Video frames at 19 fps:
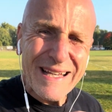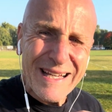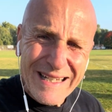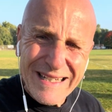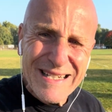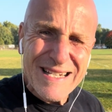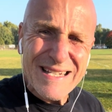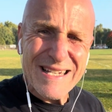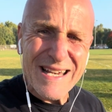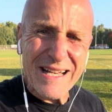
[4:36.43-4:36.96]

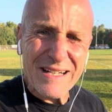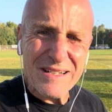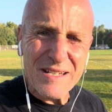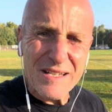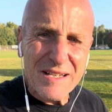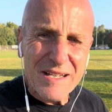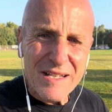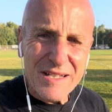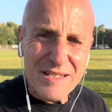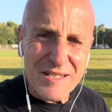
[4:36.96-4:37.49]
instinct
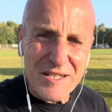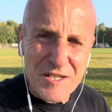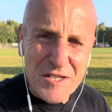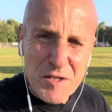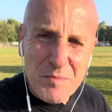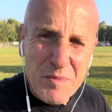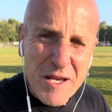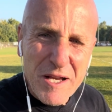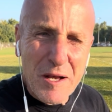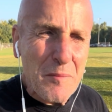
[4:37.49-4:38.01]
to
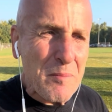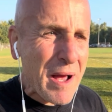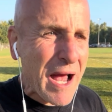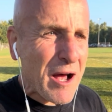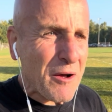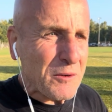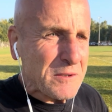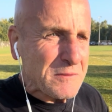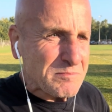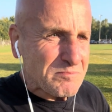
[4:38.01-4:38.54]
speak
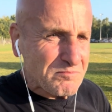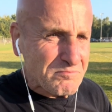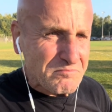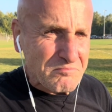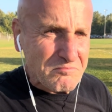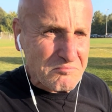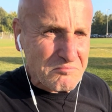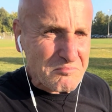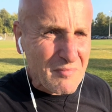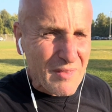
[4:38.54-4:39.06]
about
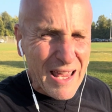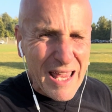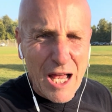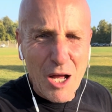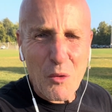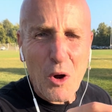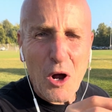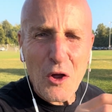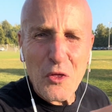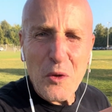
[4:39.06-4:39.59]

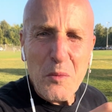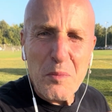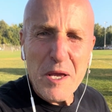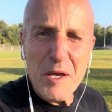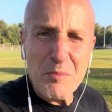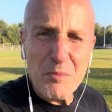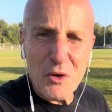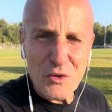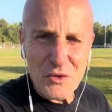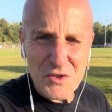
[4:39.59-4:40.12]
how other
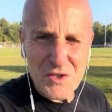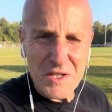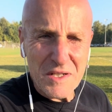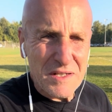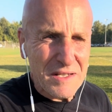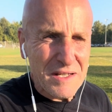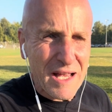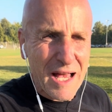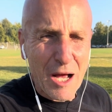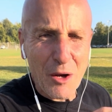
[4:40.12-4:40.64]
people
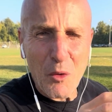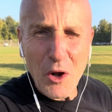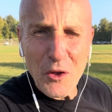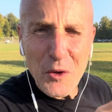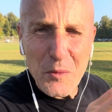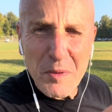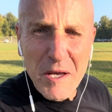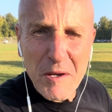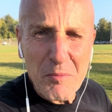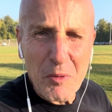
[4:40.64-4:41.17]

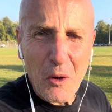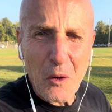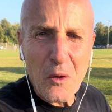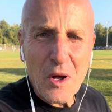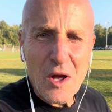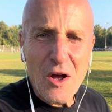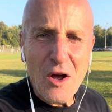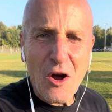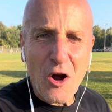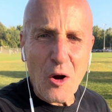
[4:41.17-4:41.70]

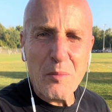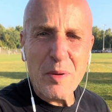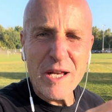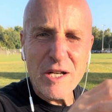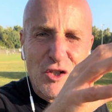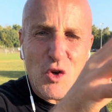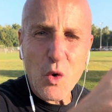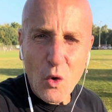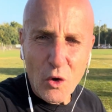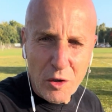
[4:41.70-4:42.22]
are being
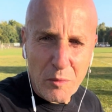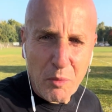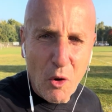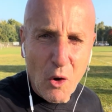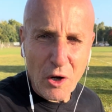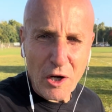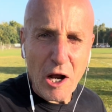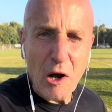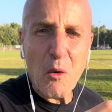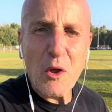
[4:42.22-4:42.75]
torn
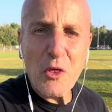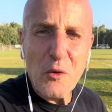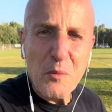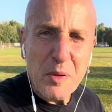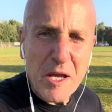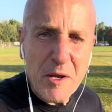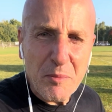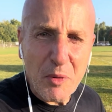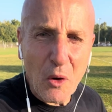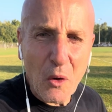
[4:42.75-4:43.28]
apart, how other
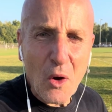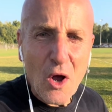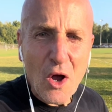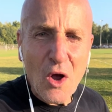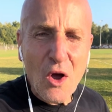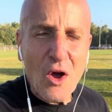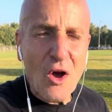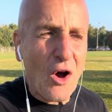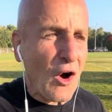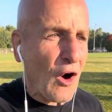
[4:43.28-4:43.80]
people
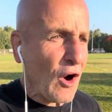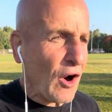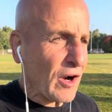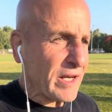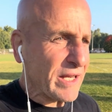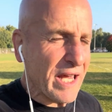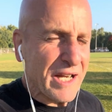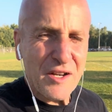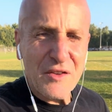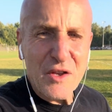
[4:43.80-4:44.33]
are
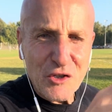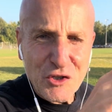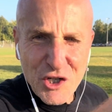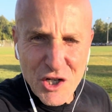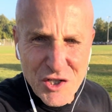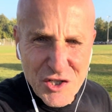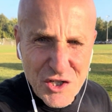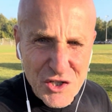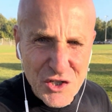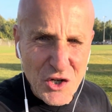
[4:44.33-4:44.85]
getting their
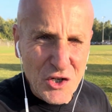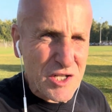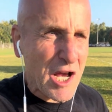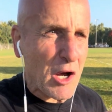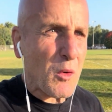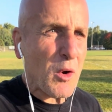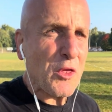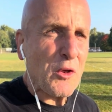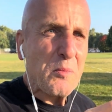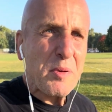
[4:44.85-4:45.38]
just desserts,
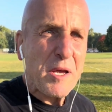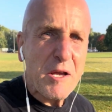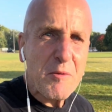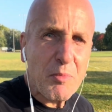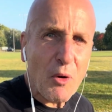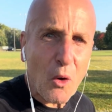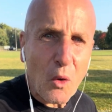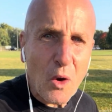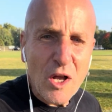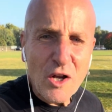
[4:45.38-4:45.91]
how other
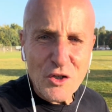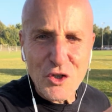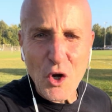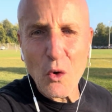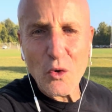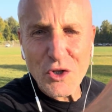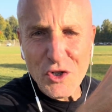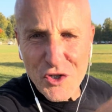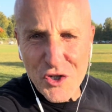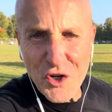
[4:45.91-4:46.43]
people
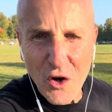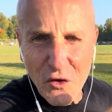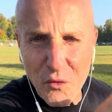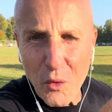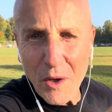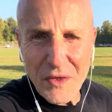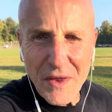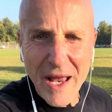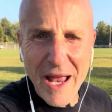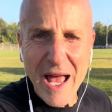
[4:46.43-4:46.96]
don't deserve
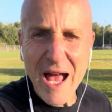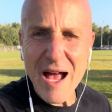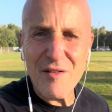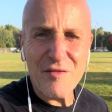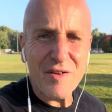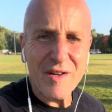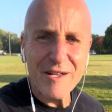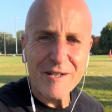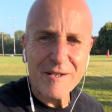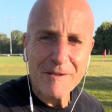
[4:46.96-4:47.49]
what they
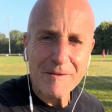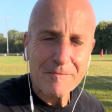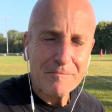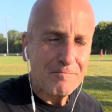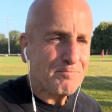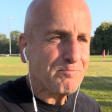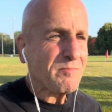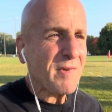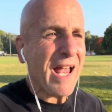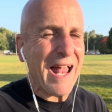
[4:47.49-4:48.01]
have.
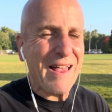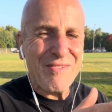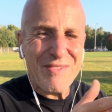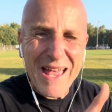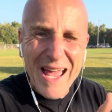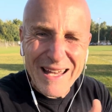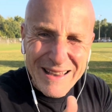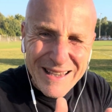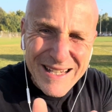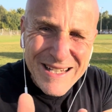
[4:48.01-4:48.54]
And
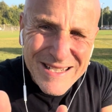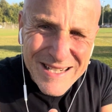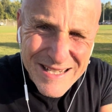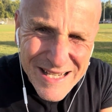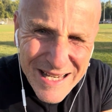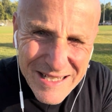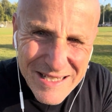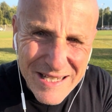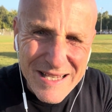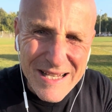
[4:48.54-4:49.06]
that leads us
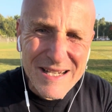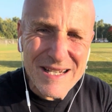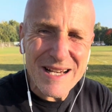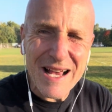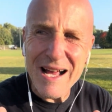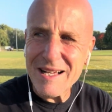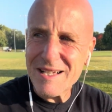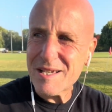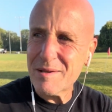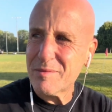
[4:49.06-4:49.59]
into this
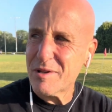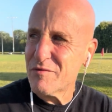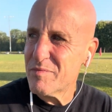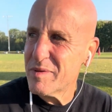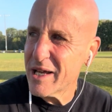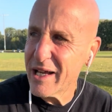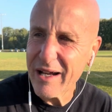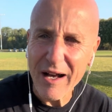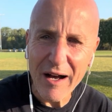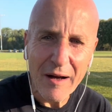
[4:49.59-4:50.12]
concept of
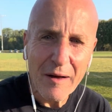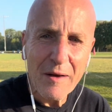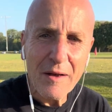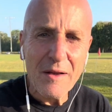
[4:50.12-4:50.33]
being a